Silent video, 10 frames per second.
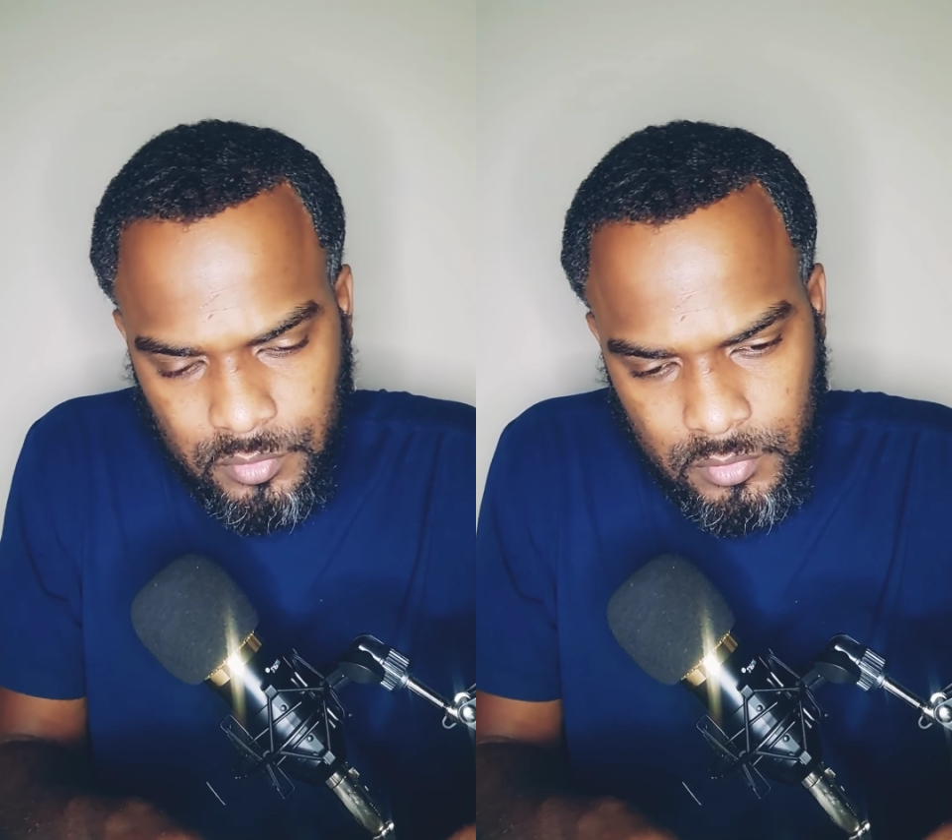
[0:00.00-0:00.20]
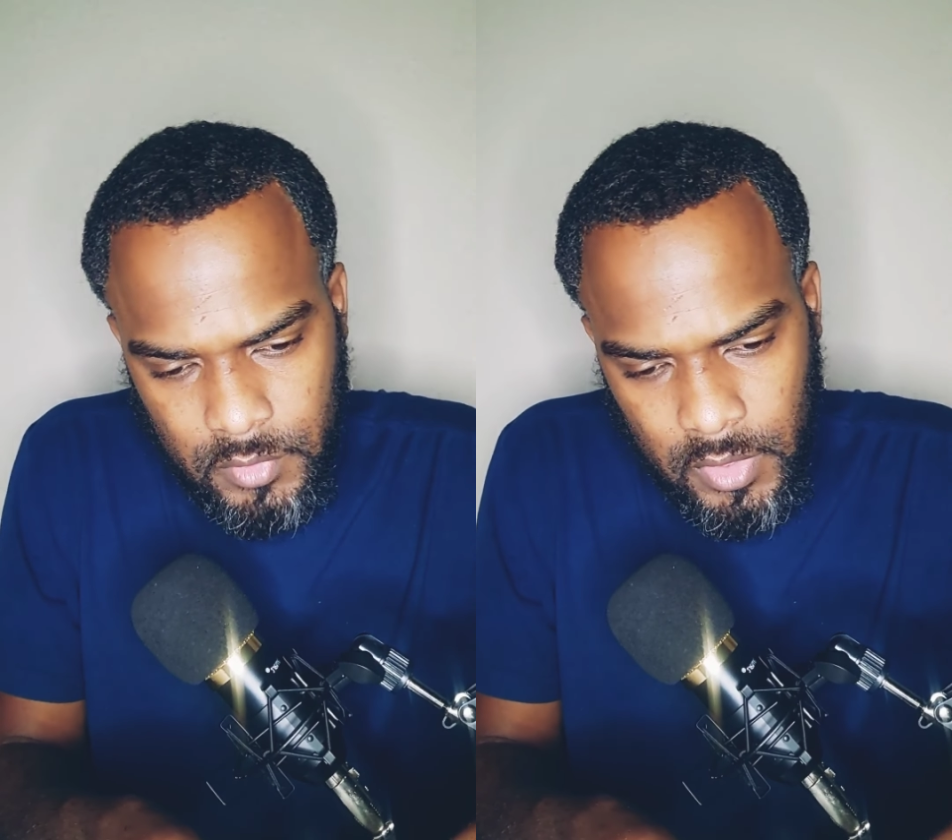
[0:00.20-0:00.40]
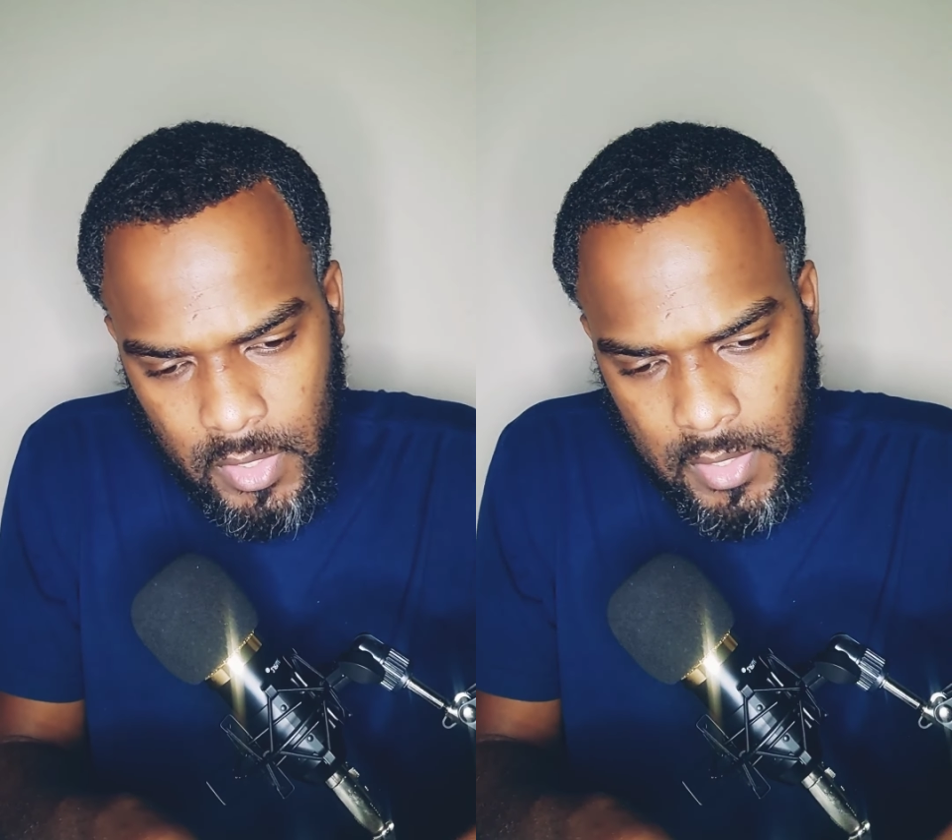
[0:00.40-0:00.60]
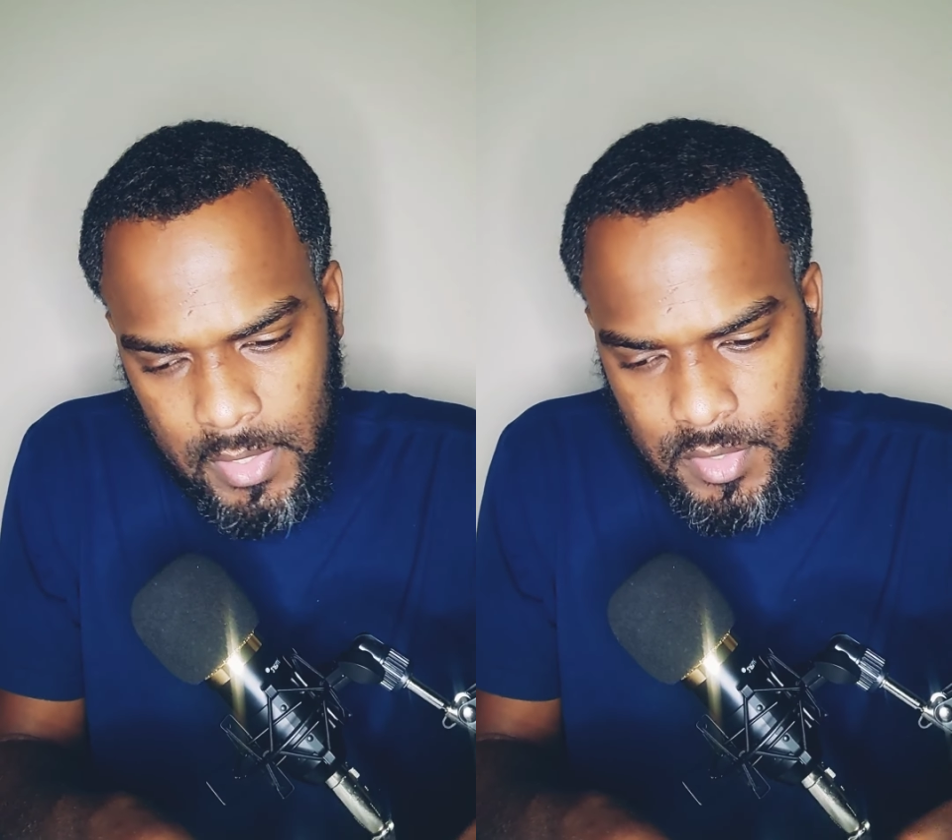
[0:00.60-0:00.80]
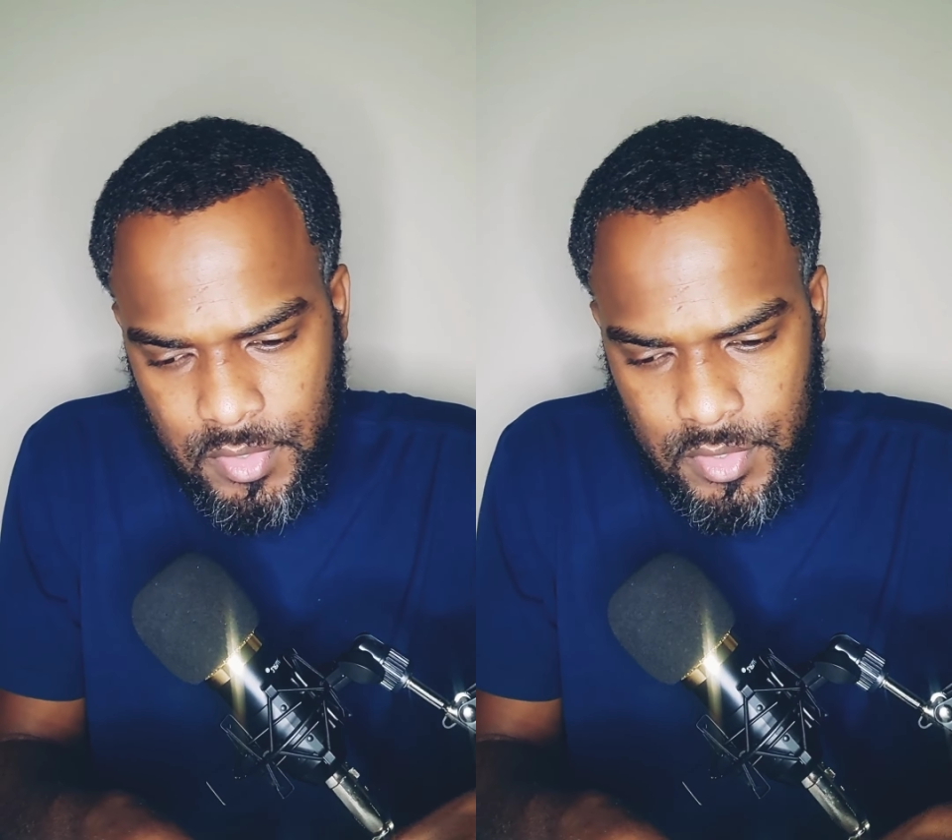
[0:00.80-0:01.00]

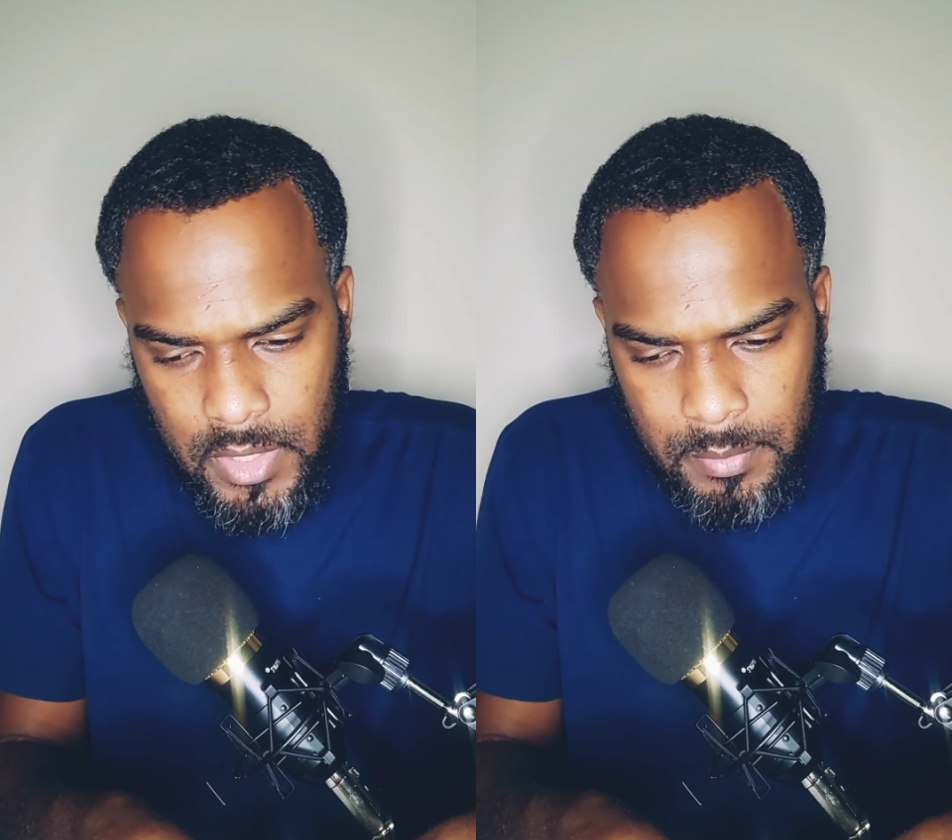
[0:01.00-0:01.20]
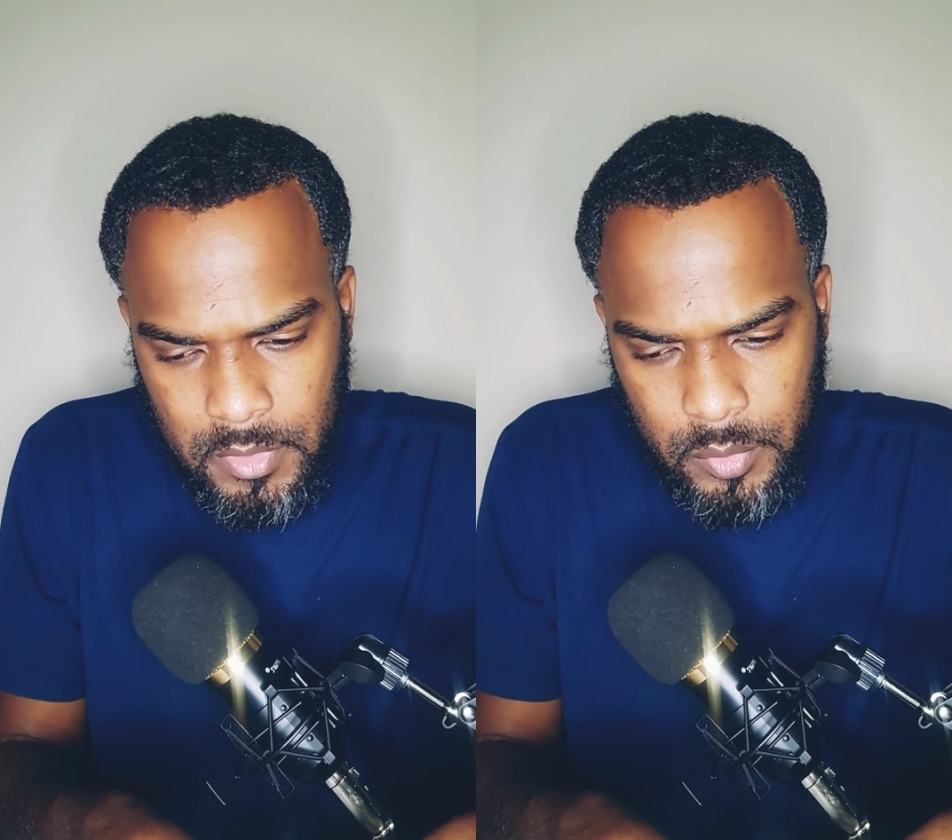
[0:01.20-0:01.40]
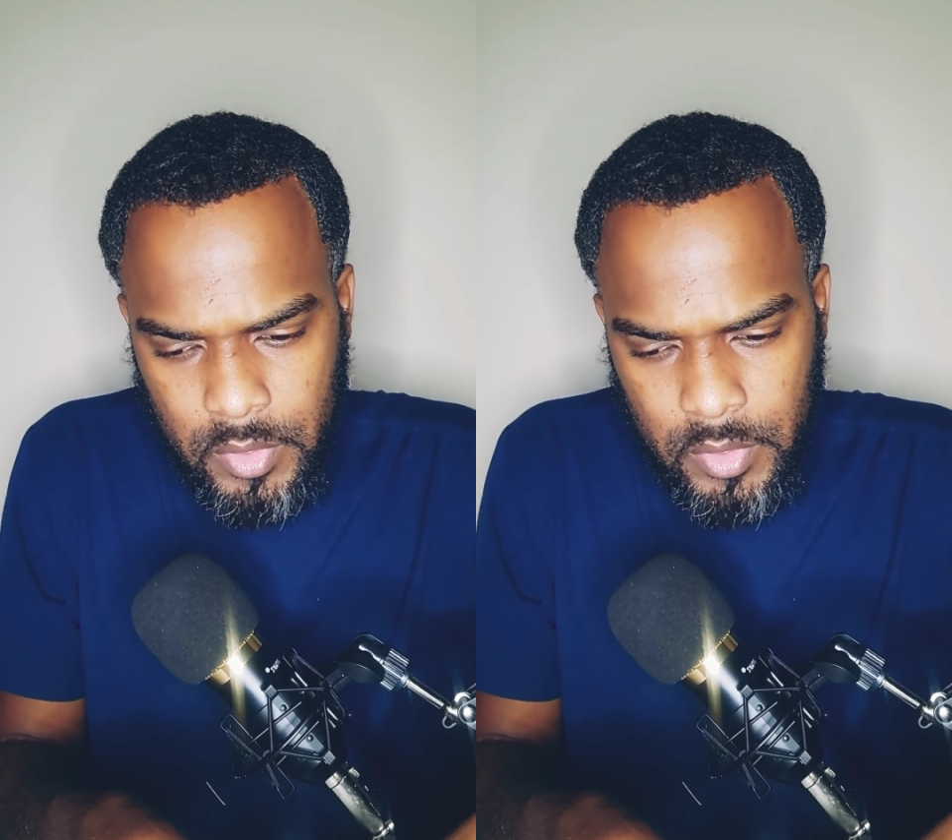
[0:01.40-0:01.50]
Galatians chapter 3,